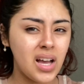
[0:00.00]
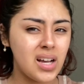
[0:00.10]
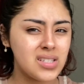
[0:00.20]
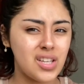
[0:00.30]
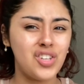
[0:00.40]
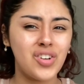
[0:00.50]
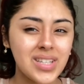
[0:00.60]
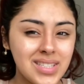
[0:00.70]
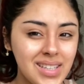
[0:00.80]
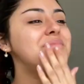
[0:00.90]
I was like, you
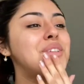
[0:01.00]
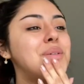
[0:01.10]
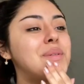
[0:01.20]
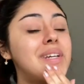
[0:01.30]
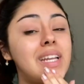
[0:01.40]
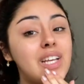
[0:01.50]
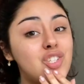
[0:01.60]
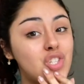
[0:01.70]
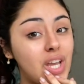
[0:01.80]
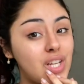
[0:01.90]
crazy? So we're gonna
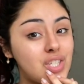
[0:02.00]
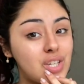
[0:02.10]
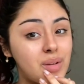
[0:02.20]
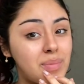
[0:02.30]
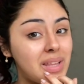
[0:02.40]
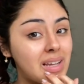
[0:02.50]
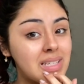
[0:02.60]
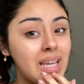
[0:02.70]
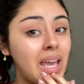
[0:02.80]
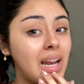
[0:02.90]
exchange it, but that could
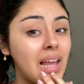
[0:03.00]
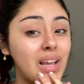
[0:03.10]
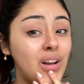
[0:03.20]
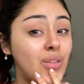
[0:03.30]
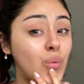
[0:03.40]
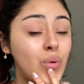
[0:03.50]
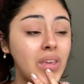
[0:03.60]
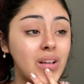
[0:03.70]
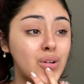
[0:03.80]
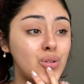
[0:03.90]
take like another
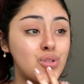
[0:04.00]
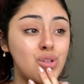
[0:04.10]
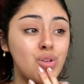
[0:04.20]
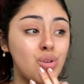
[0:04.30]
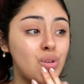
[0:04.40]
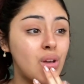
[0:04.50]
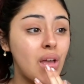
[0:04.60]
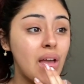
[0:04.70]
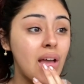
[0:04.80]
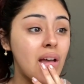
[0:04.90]
week or two
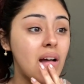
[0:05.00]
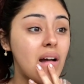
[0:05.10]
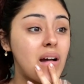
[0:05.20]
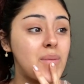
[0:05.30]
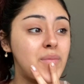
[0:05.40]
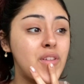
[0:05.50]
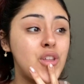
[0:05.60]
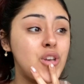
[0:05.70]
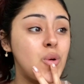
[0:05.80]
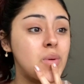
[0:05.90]
for
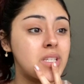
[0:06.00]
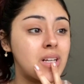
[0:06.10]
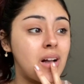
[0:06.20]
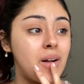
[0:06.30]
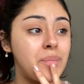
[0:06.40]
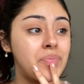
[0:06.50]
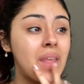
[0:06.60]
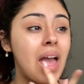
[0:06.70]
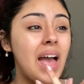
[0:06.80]
the new one to come.